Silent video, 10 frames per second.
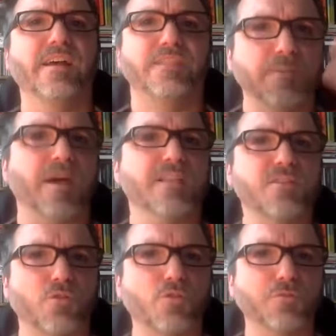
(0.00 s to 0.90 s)
Demands
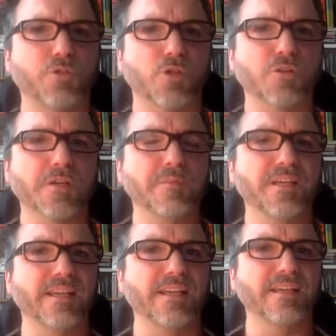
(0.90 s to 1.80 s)
or good program,
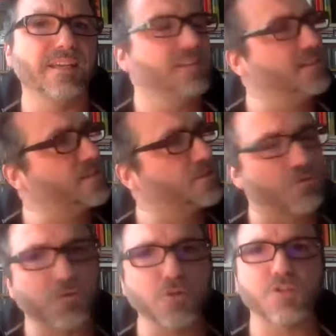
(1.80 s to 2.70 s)
it is
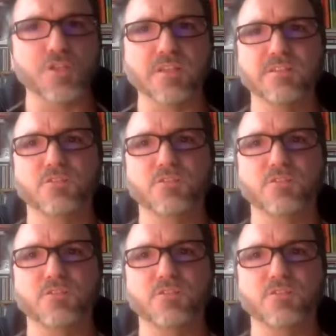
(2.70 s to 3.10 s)
crucial